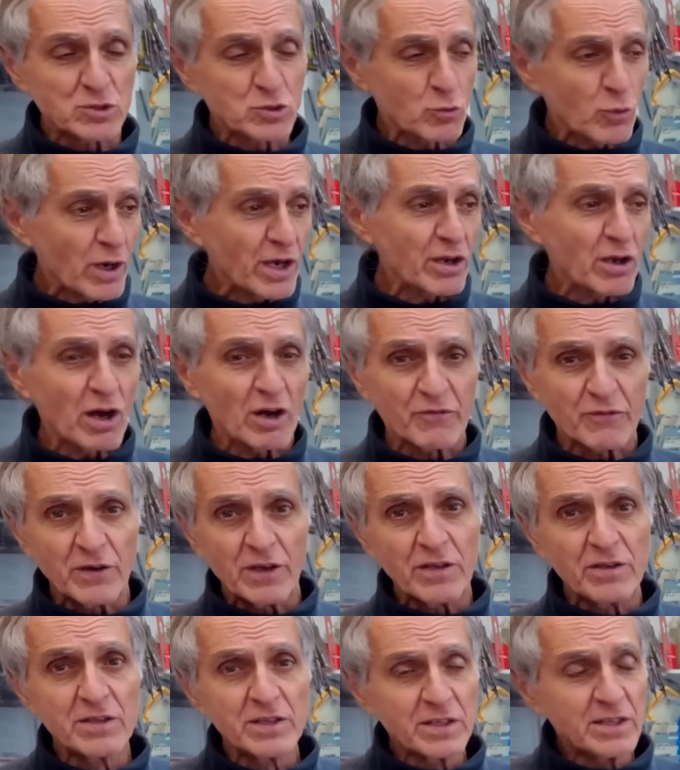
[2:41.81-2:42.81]
quite
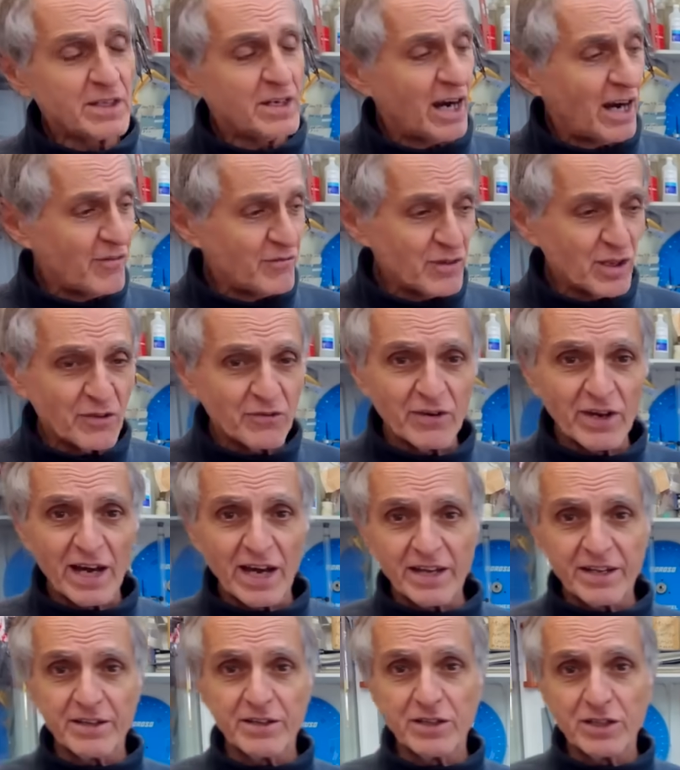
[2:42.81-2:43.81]
often. I've never
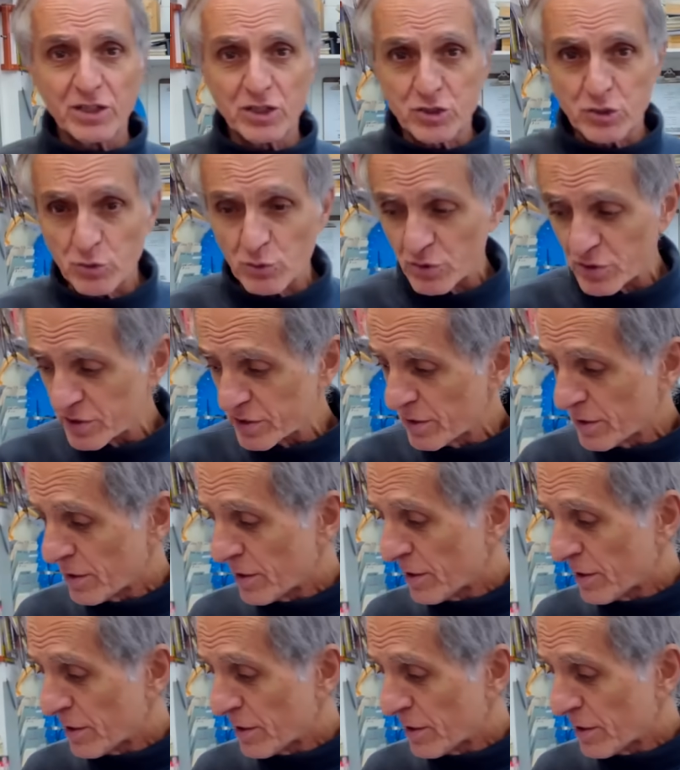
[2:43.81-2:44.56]
had any issues.